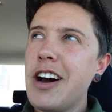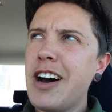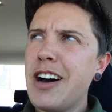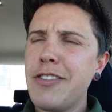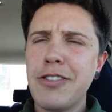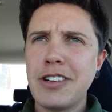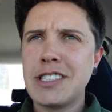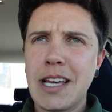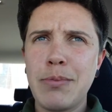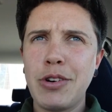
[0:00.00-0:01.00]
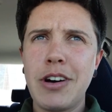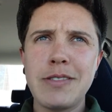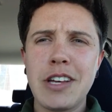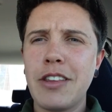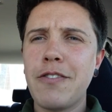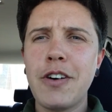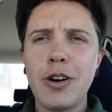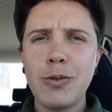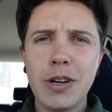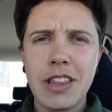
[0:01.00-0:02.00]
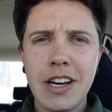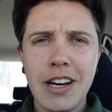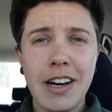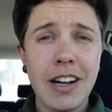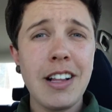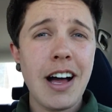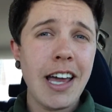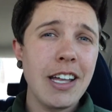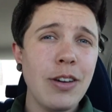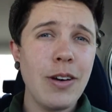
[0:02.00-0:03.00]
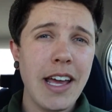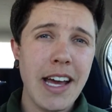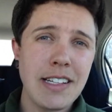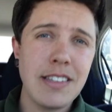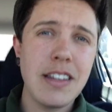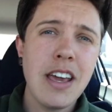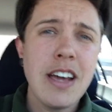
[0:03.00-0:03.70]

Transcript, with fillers: Uh, for example, I was on the phone with a, a, client who I hadn't